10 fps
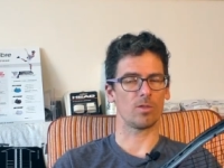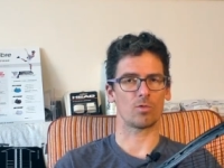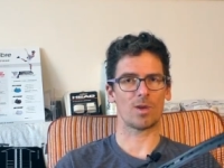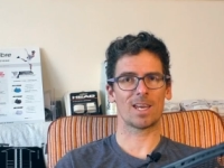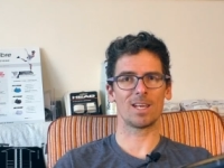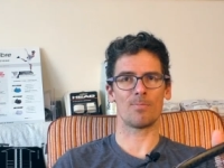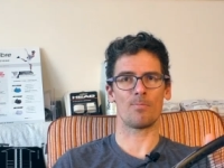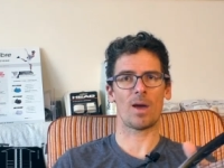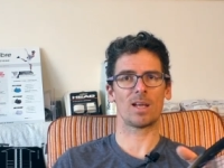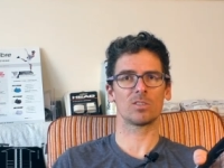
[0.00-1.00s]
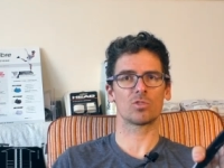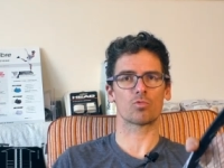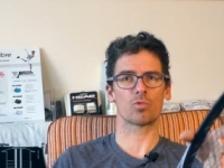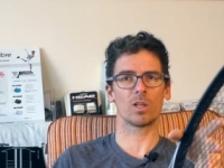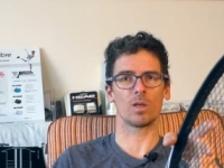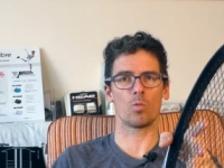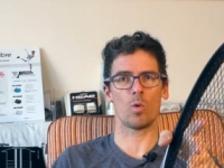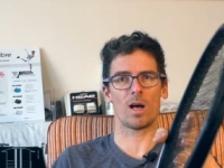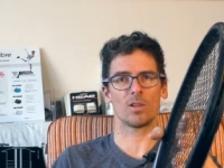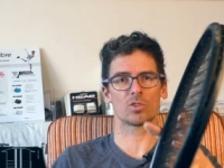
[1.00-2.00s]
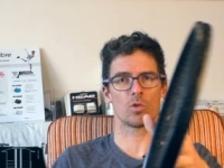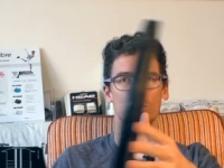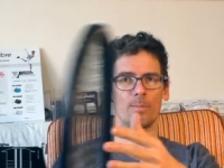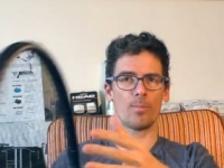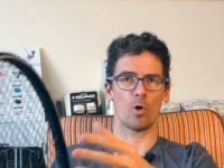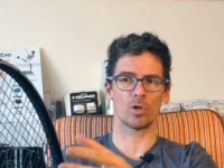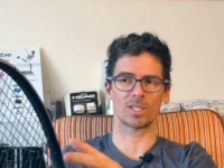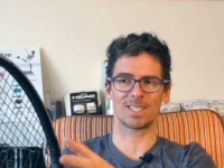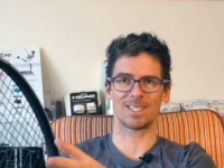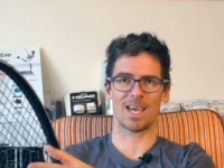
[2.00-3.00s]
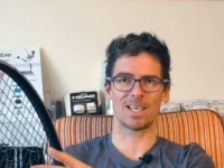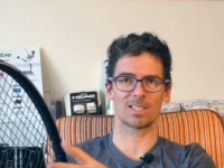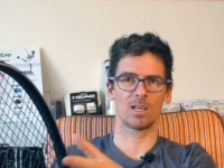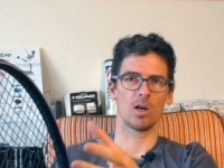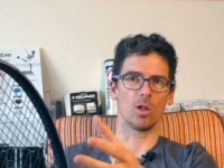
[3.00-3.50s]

The racket bends really well, so the ball stays